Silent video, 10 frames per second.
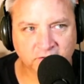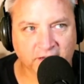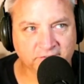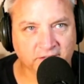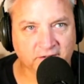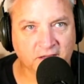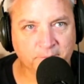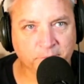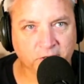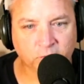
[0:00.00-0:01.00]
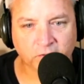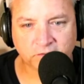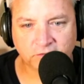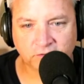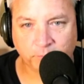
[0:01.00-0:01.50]
I said, and I'm pretty quick
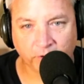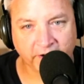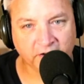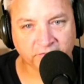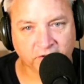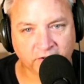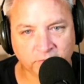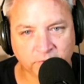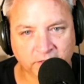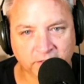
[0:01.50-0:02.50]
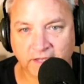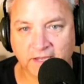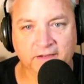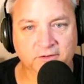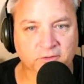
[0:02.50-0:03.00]
to just point out flaws and be like,
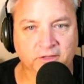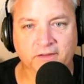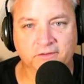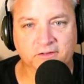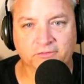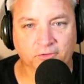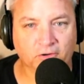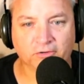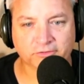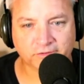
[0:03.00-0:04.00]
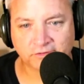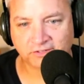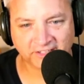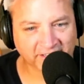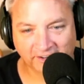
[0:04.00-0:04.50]
yeah, I do a lot of this stuff wrong.
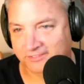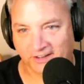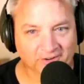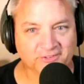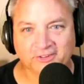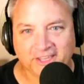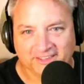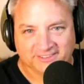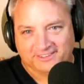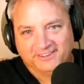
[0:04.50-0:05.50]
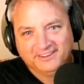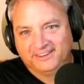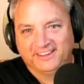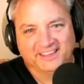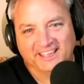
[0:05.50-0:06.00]
Here's a list.
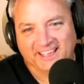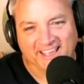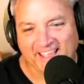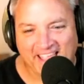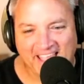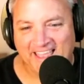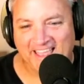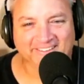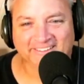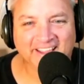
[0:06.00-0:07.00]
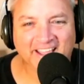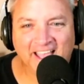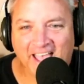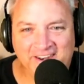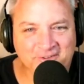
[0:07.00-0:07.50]

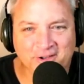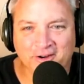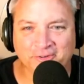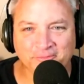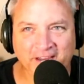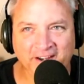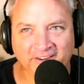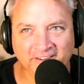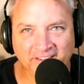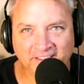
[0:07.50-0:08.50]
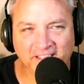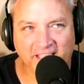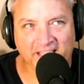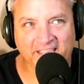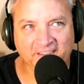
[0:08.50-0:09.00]
and you go from there.
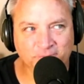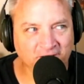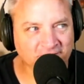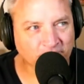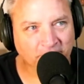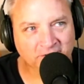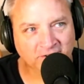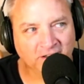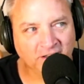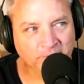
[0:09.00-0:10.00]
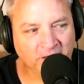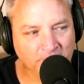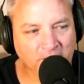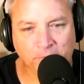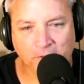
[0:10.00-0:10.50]
And I guess because of my job, I
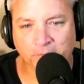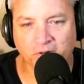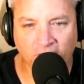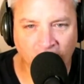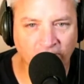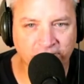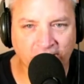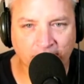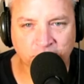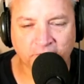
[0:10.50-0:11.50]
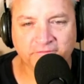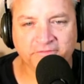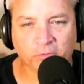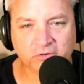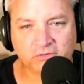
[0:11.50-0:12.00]
meet people all the time. So I'm
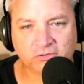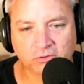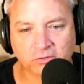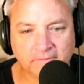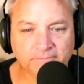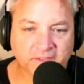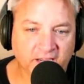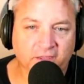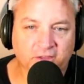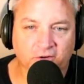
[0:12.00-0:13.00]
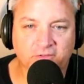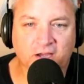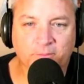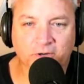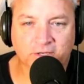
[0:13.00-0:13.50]
forced to, kind of like your
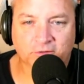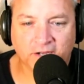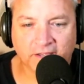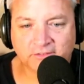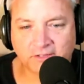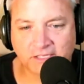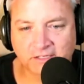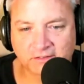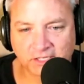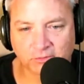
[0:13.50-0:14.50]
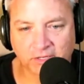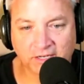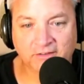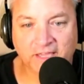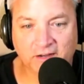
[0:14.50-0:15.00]
job where you're constantly, you know,
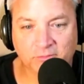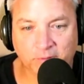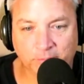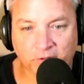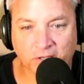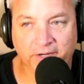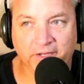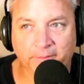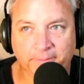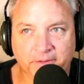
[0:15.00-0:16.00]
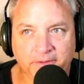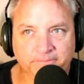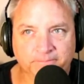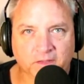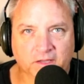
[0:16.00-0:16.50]
inundated with people coming up.
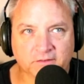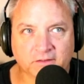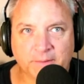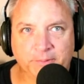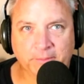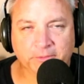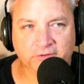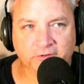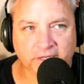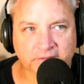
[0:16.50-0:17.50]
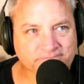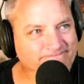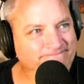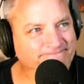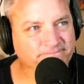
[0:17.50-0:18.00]
It's a lot of people that you're like,
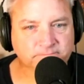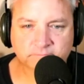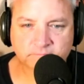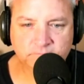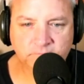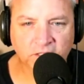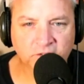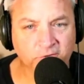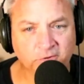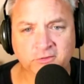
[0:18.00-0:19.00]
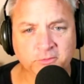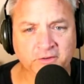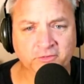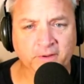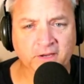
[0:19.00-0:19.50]
do I trust you with
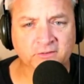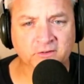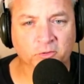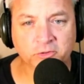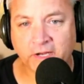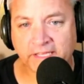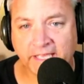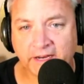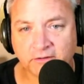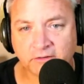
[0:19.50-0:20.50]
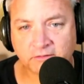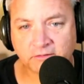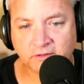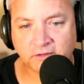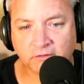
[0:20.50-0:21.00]
information or do I care?
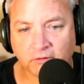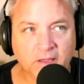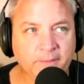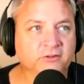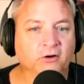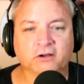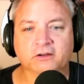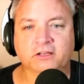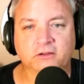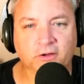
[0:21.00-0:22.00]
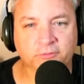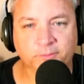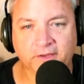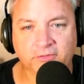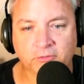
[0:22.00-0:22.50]
Or maybe talking to you helps
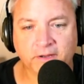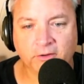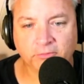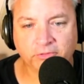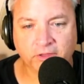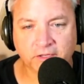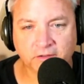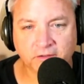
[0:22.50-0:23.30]
me get through my own thing.